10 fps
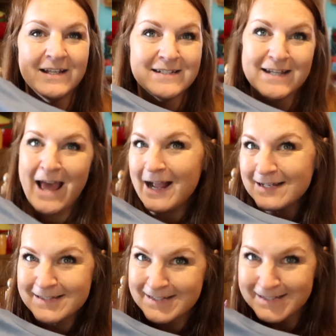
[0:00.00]
into
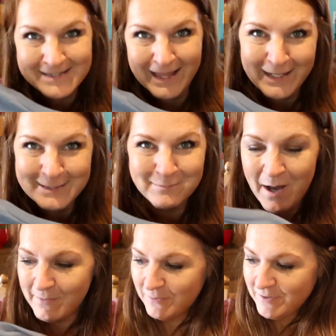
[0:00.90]
cactuses like his
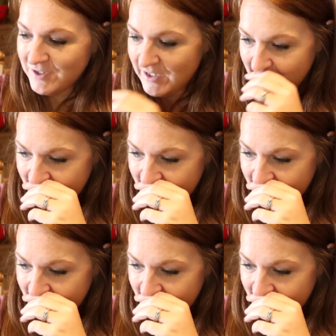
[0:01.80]
mama, which I